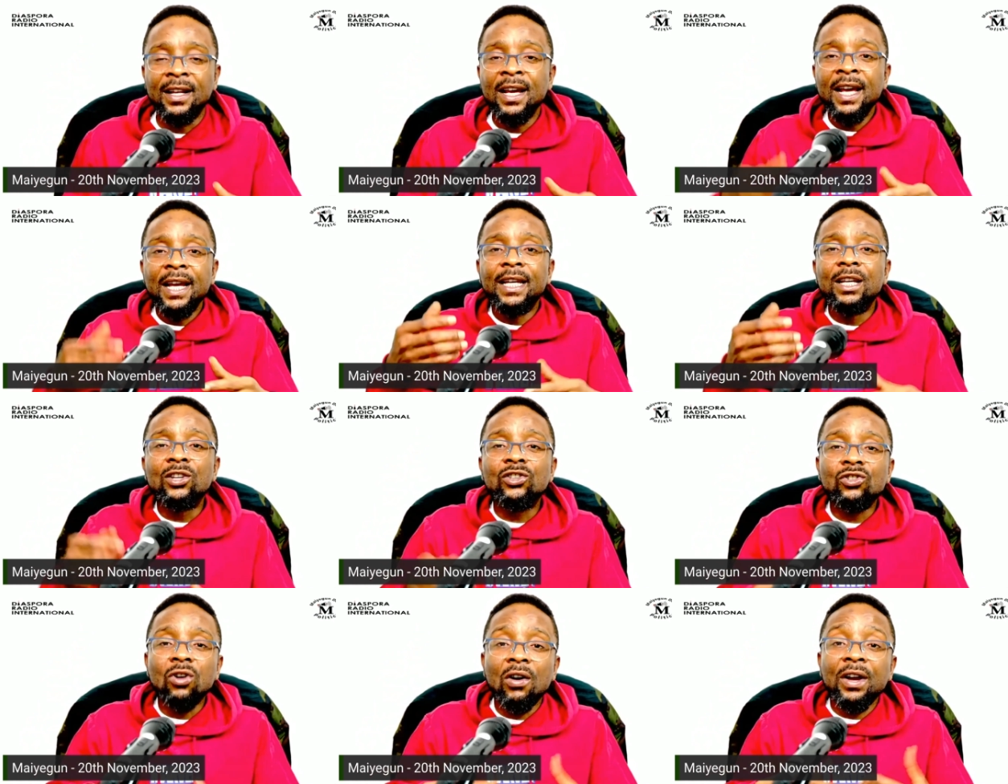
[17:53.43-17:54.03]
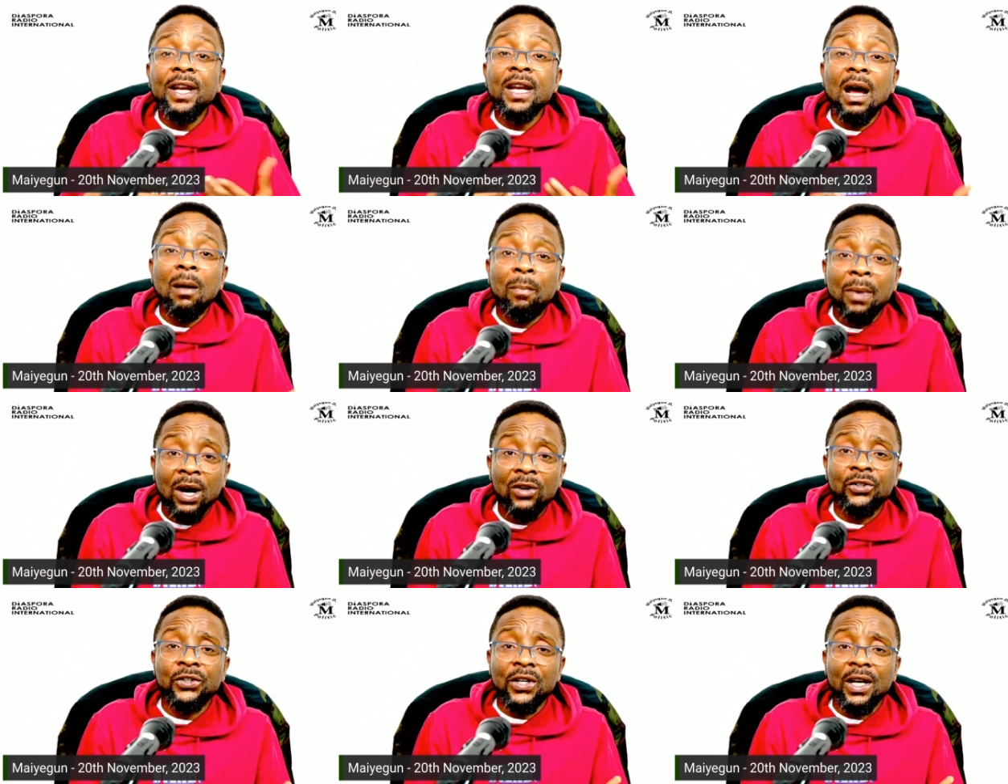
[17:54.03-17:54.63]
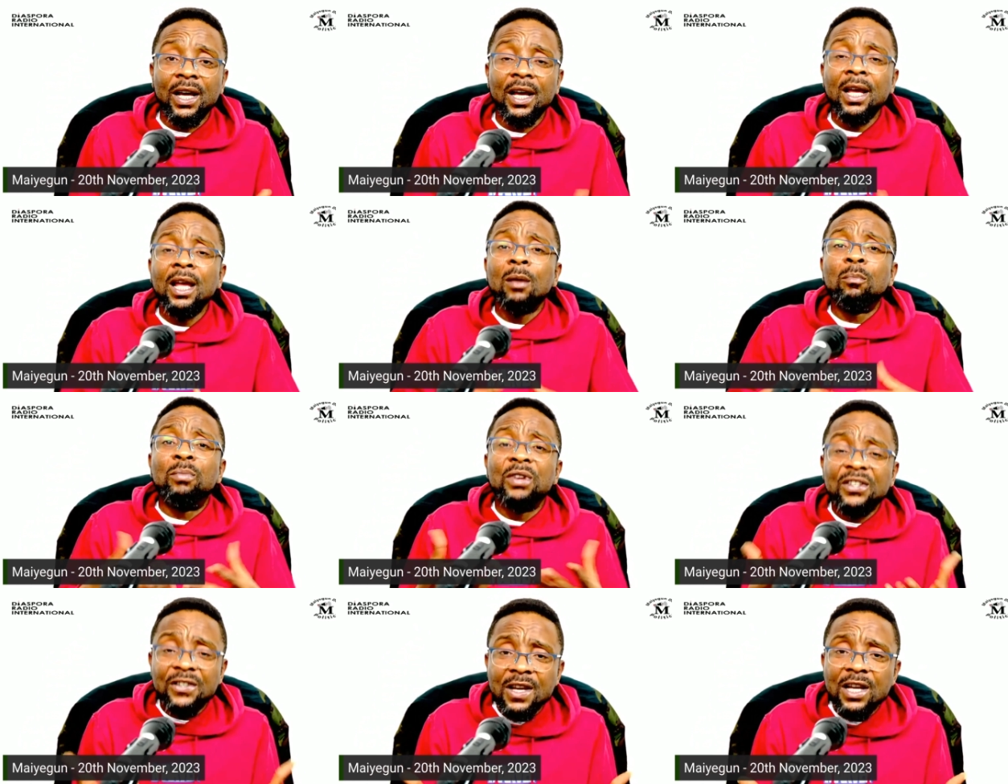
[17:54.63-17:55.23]
He's talking about a
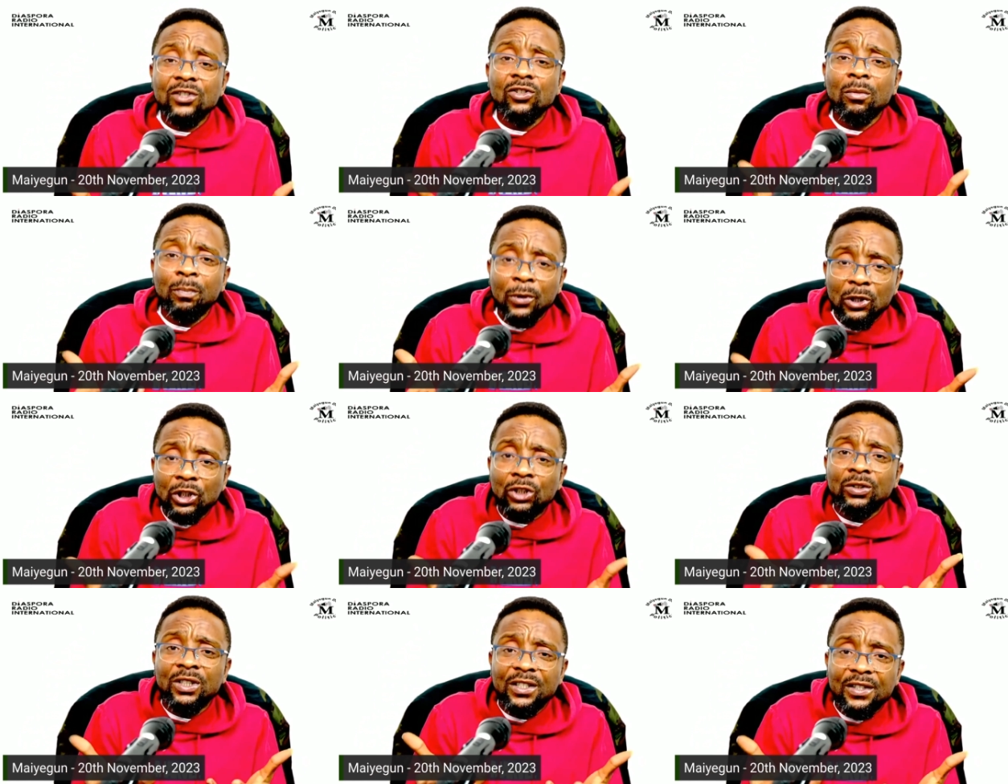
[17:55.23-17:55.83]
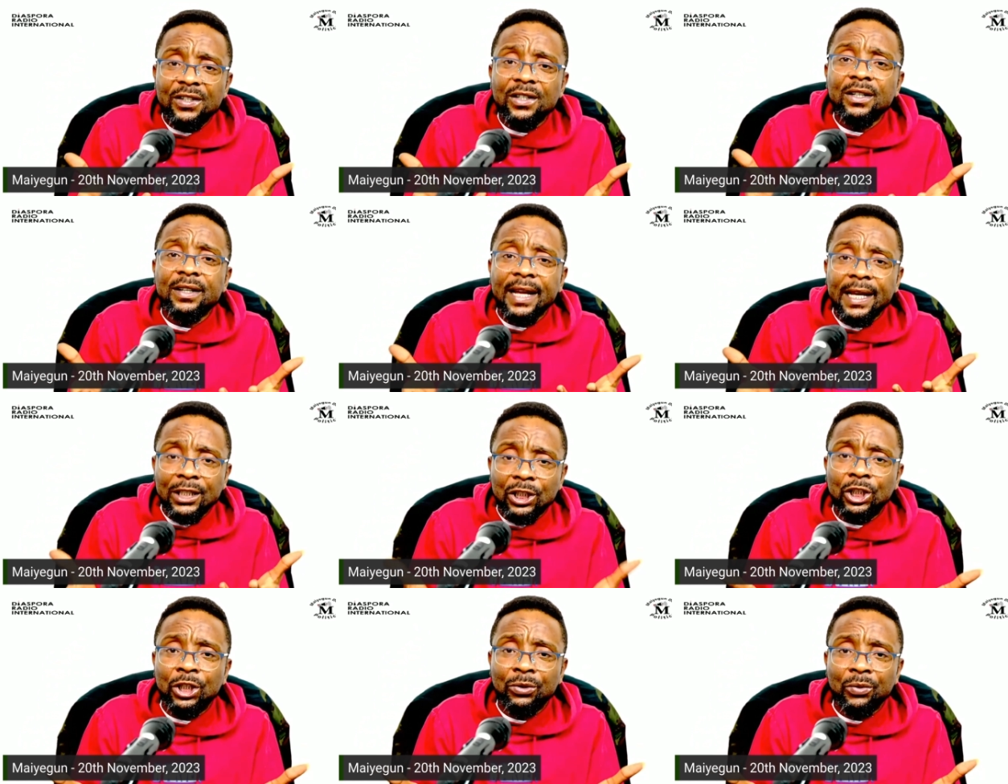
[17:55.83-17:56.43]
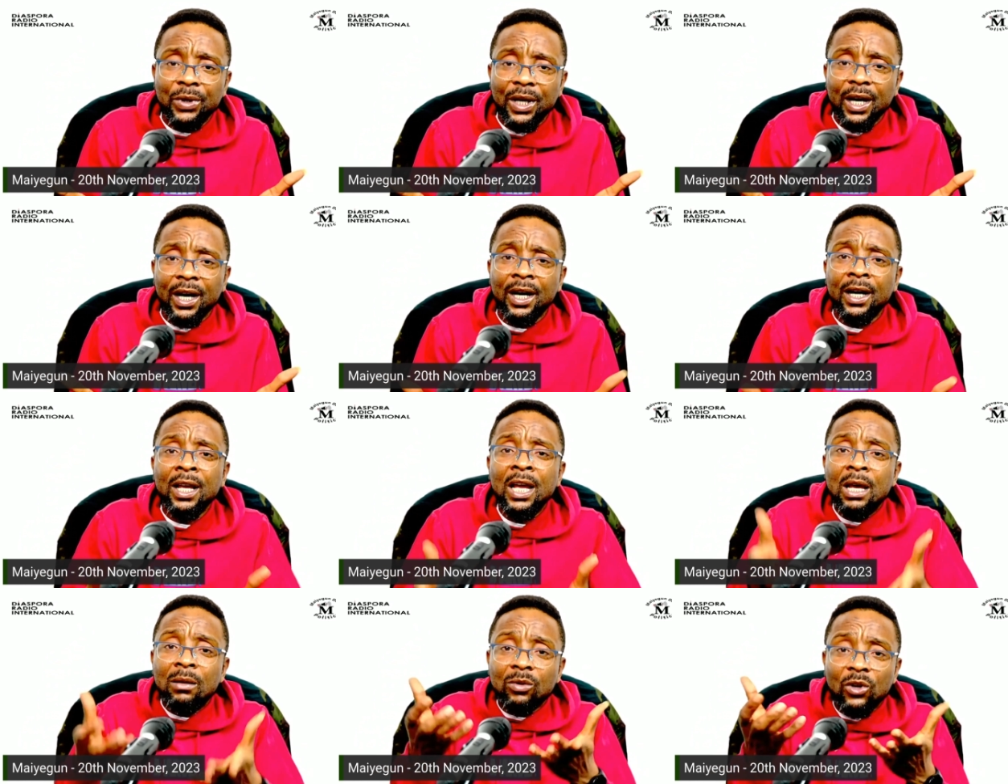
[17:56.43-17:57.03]
business opportunity in Nigeria,
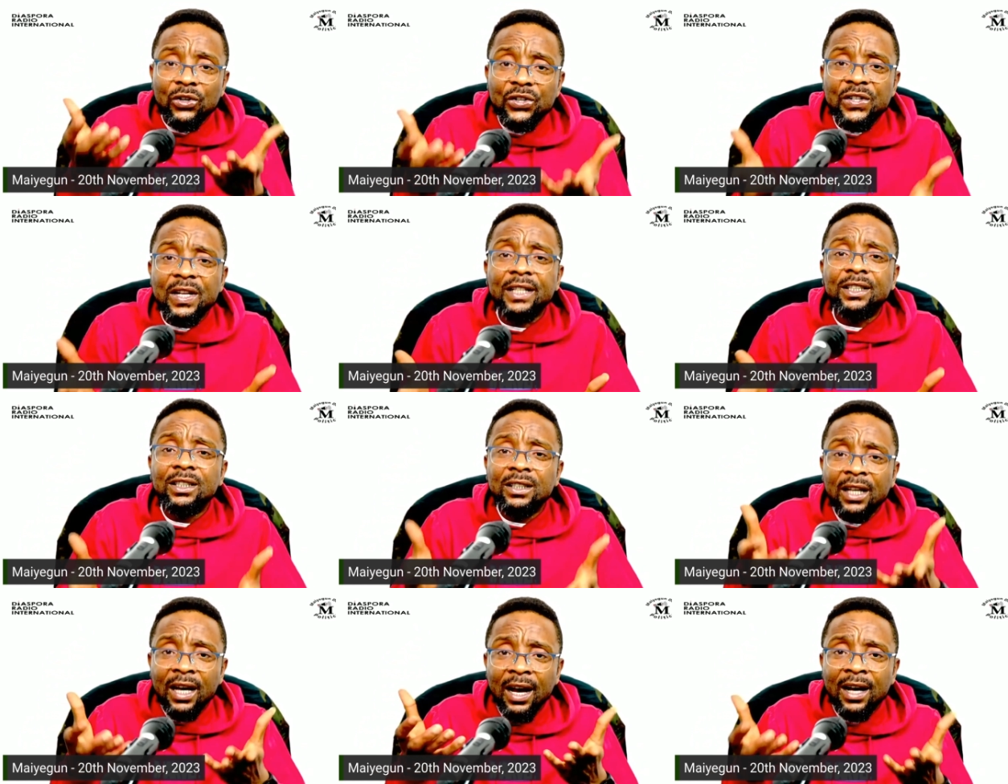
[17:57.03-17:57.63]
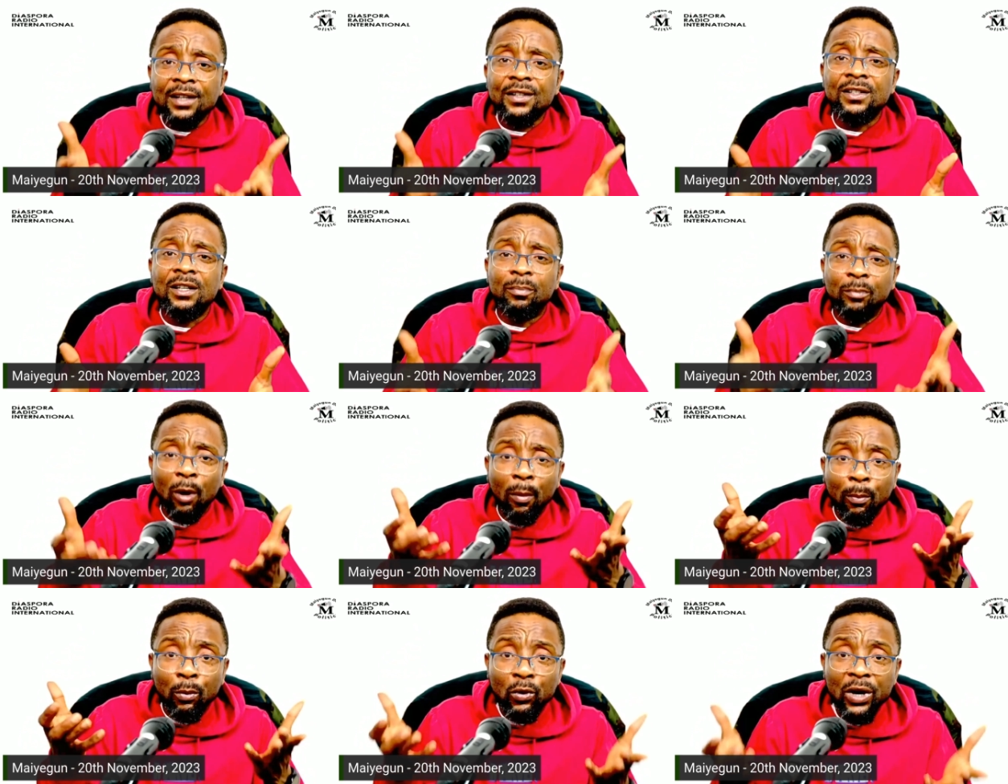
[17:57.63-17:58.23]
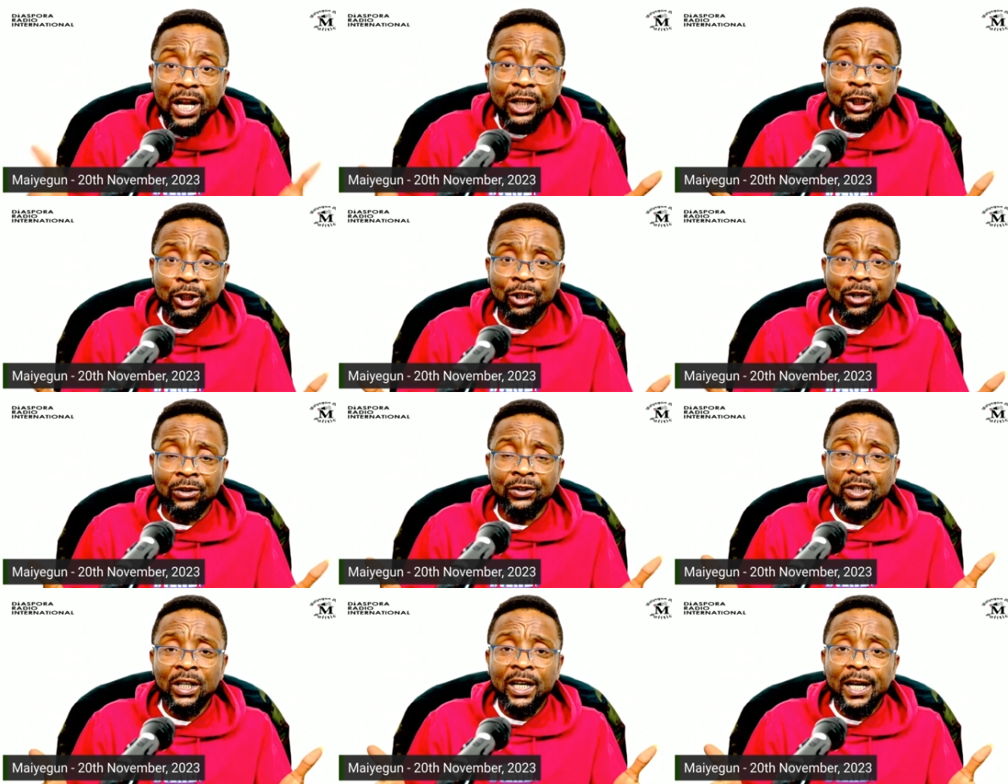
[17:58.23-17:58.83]
because Nigeria has the population,
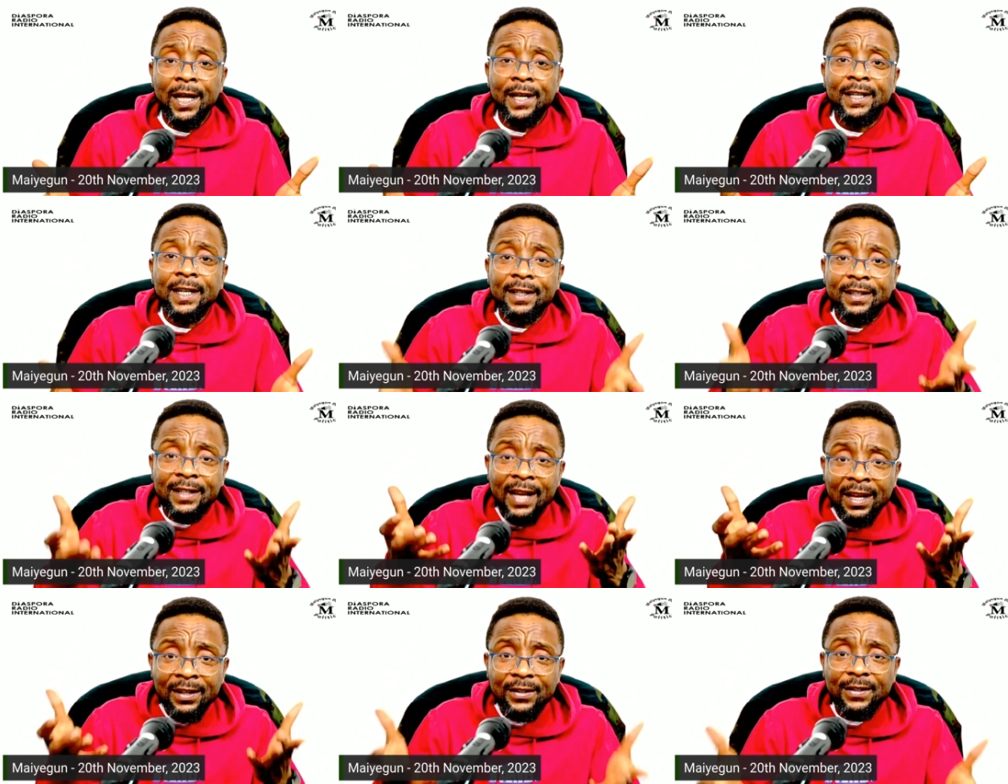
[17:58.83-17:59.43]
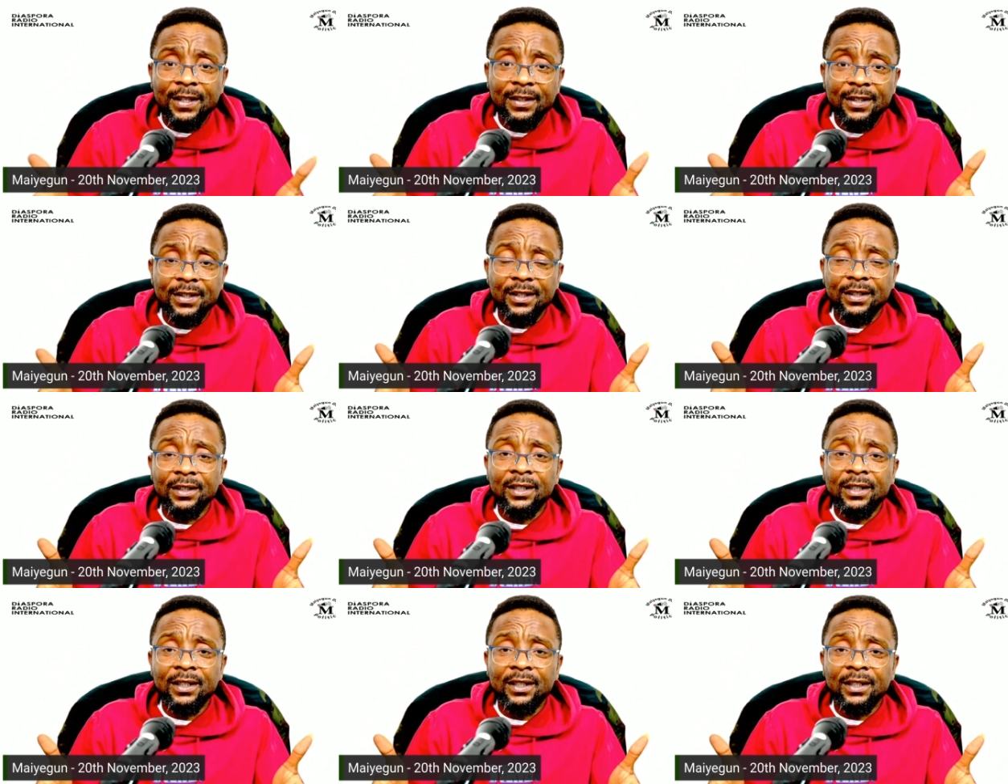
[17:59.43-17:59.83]
the density.